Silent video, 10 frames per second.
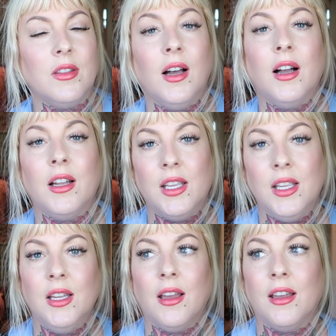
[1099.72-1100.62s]
The
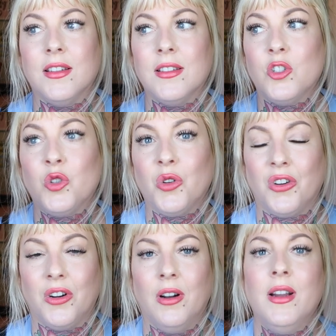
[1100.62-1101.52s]
honey and
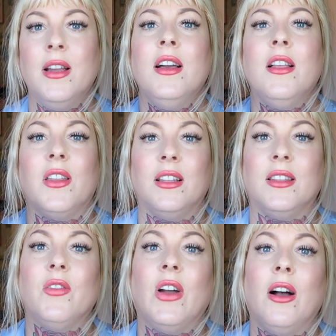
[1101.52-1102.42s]
sugar that I
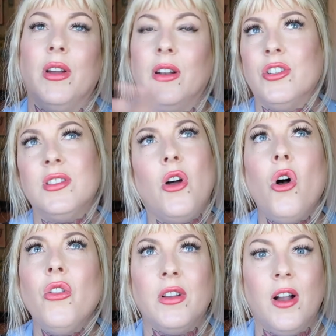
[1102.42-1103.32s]
leave out and just
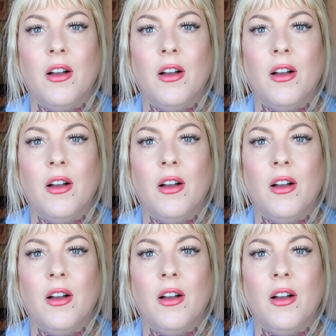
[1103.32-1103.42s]
all the,